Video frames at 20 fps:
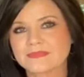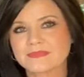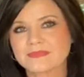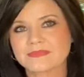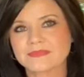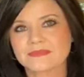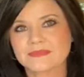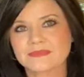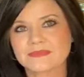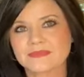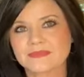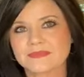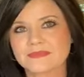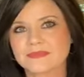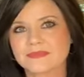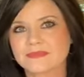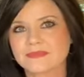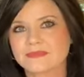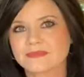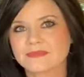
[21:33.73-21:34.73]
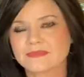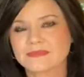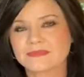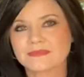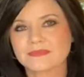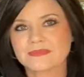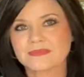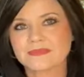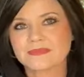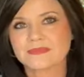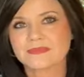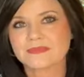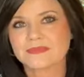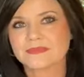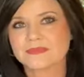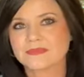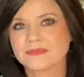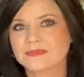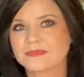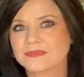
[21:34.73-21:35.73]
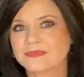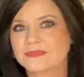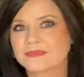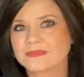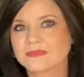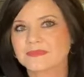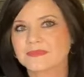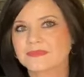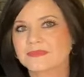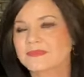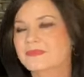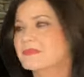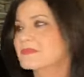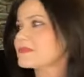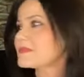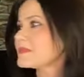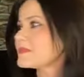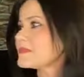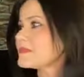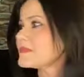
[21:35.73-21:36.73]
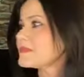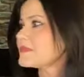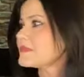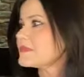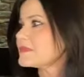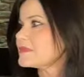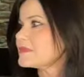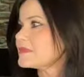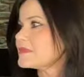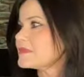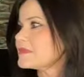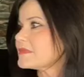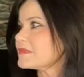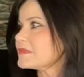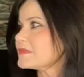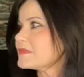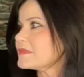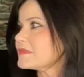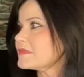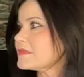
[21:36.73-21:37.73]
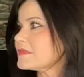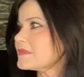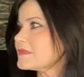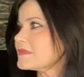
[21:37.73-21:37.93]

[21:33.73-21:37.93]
(silent)